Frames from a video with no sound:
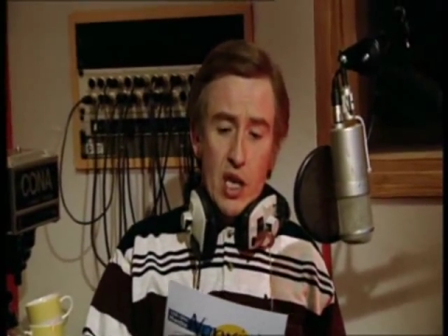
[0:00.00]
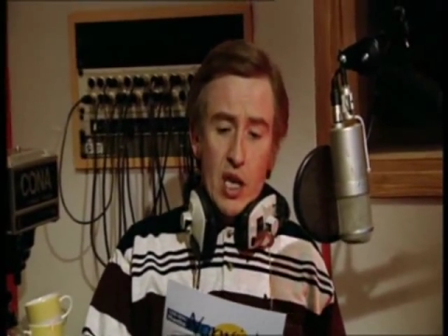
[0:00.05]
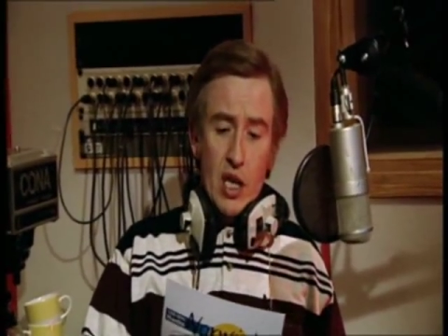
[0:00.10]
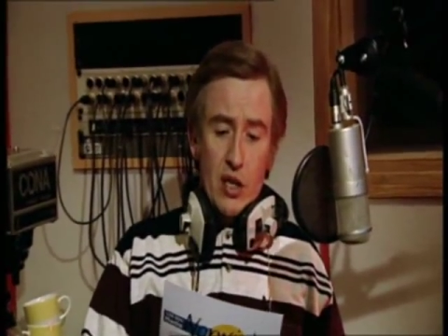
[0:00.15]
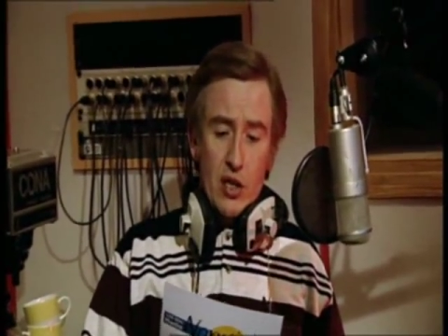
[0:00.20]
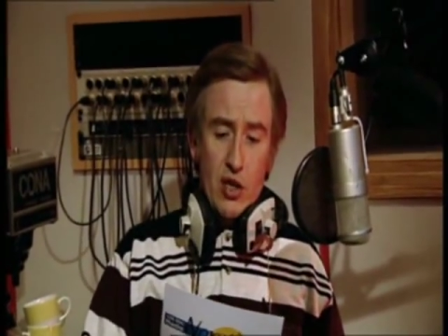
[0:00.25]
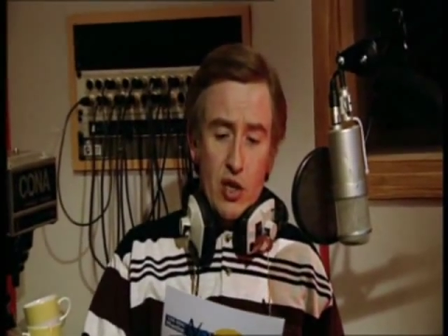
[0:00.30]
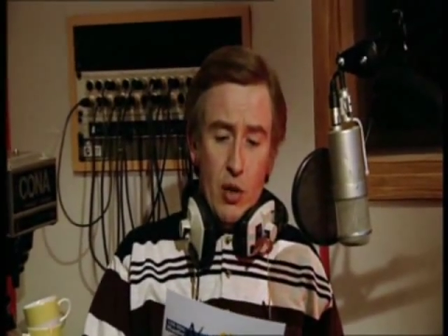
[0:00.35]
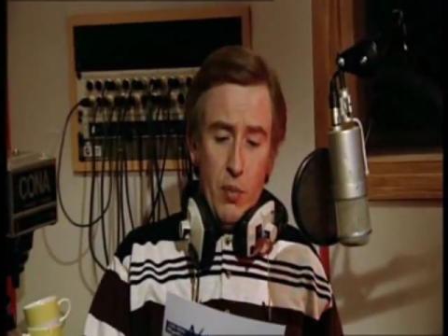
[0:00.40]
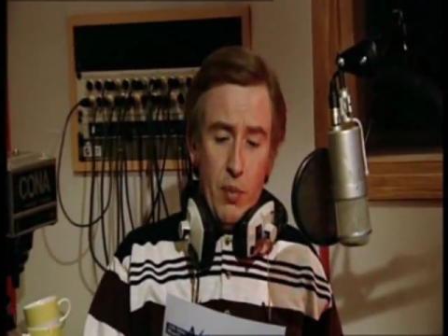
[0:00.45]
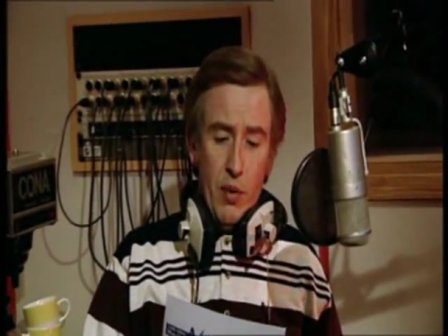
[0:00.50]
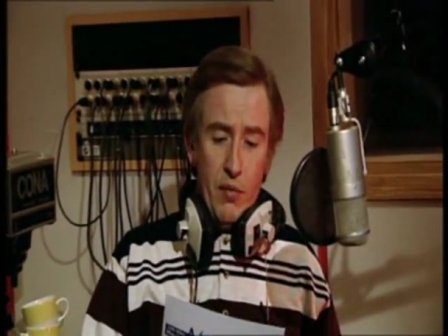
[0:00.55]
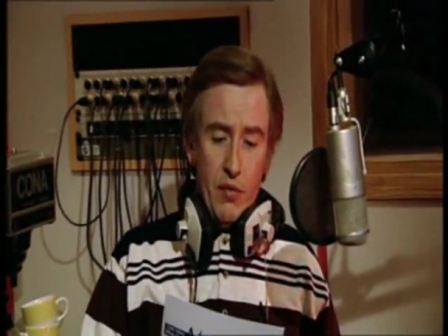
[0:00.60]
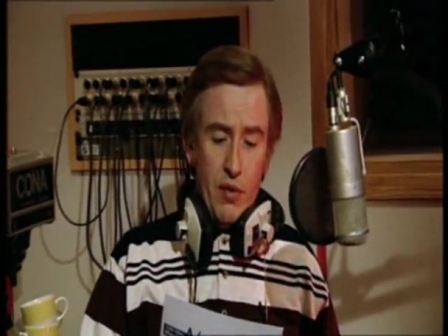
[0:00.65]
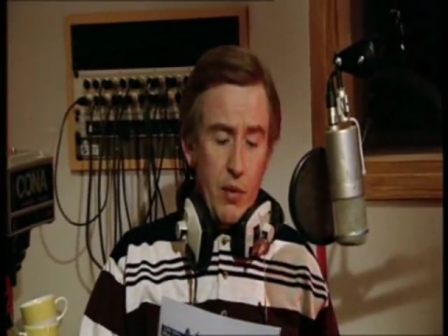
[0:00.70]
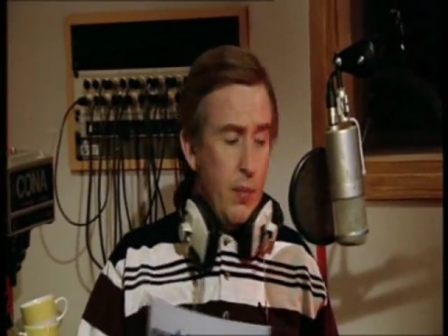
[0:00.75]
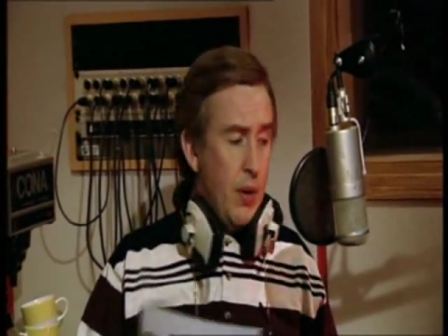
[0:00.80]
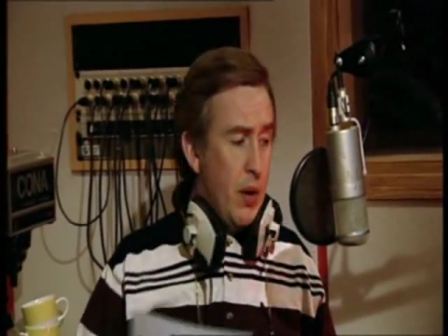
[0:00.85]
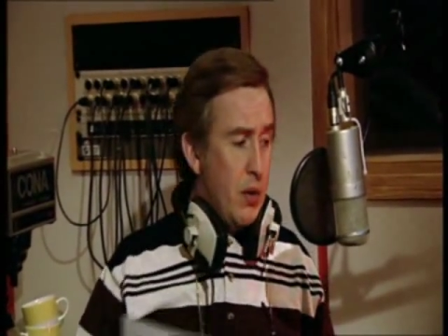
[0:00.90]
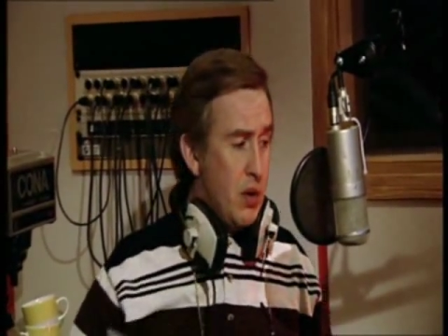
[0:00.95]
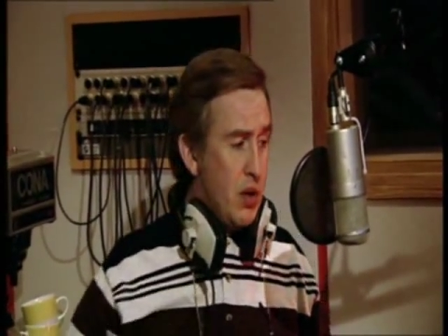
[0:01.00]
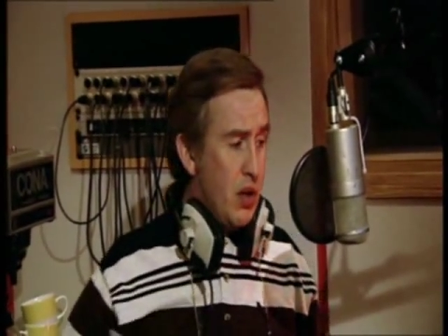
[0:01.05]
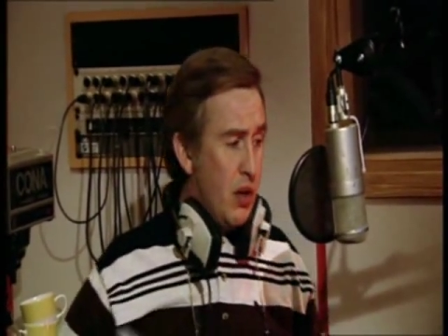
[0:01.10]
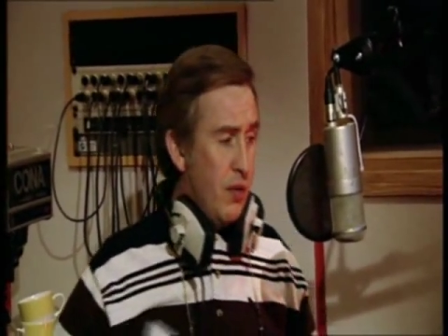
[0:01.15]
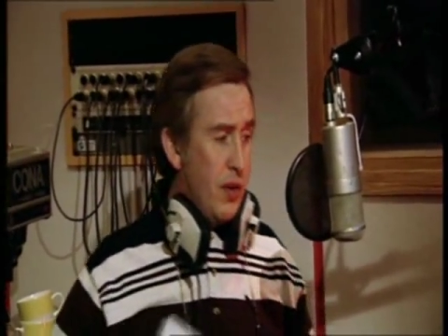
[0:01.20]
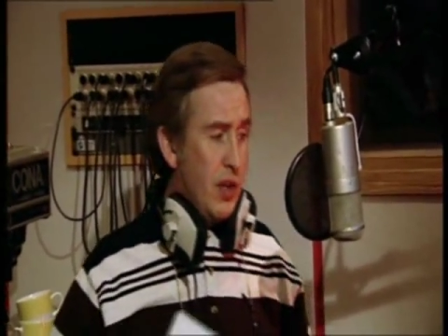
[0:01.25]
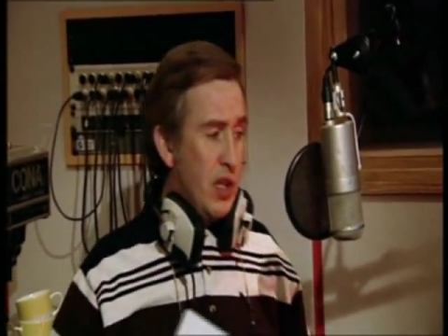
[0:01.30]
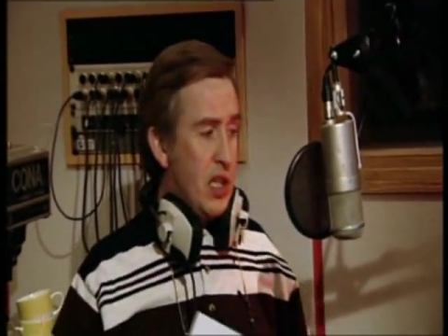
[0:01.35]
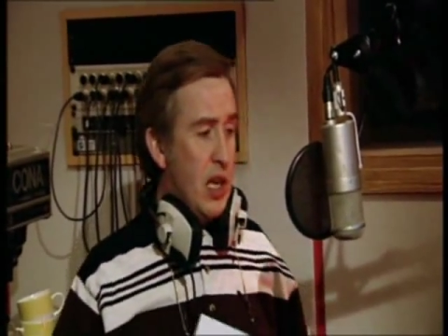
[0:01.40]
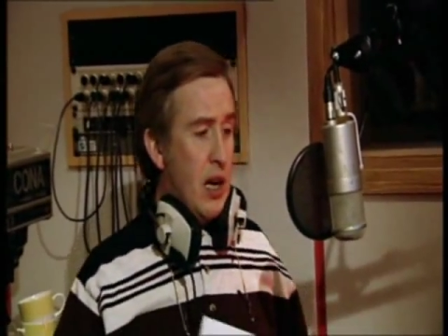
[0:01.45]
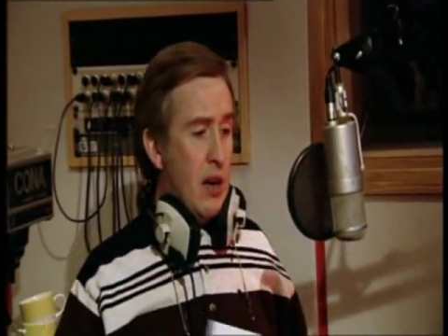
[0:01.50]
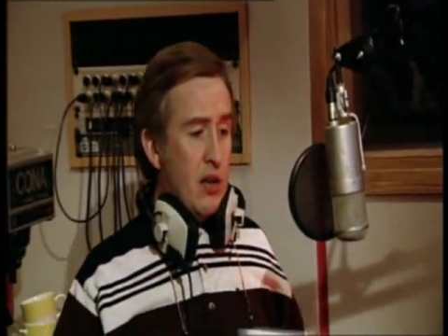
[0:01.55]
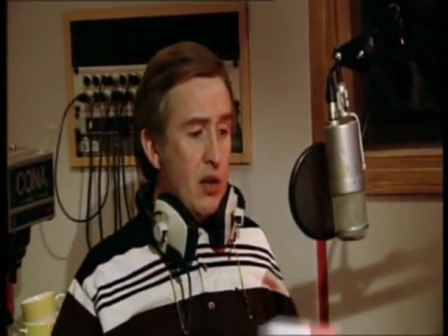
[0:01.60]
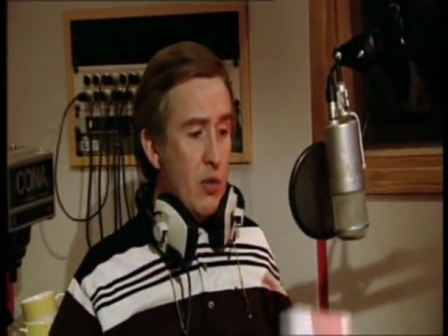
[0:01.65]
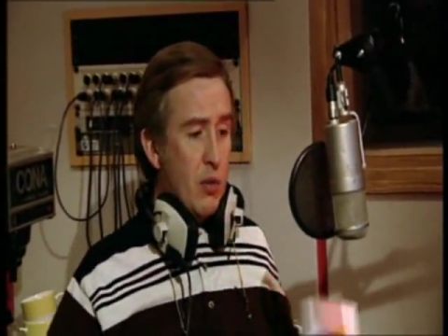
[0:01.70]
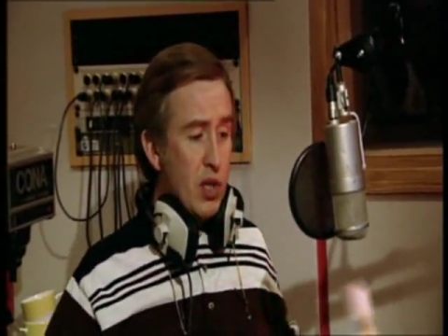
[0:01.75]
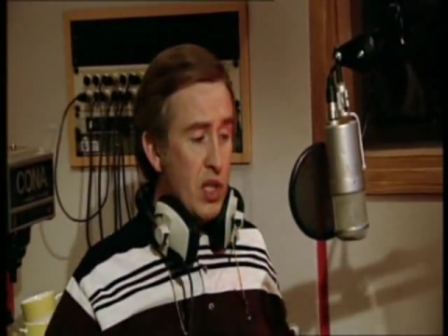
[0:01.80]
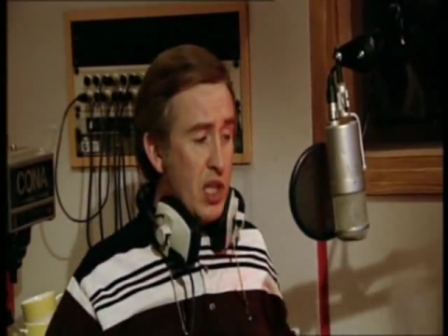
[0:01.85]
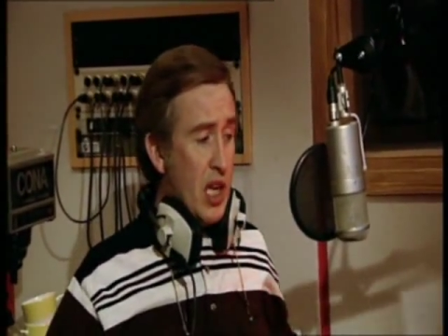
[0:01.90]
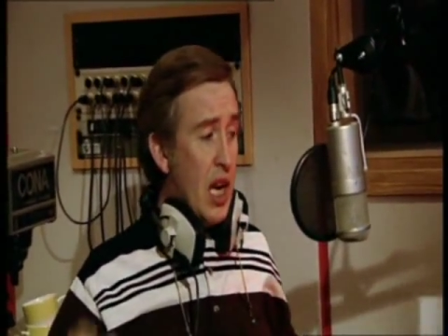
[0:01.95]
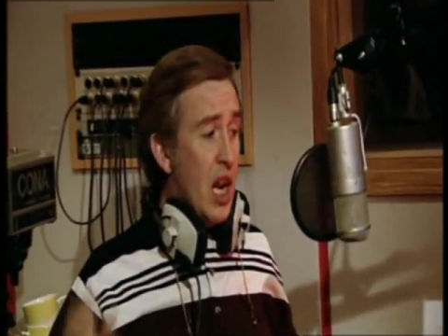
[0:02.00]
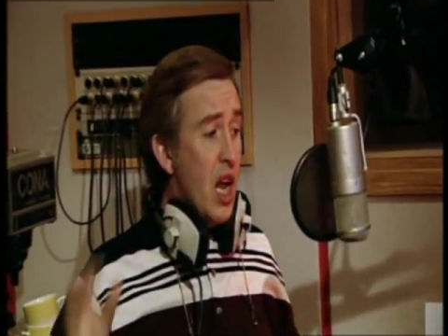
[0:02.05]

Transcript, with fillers: at the top of the post office tower. So once again,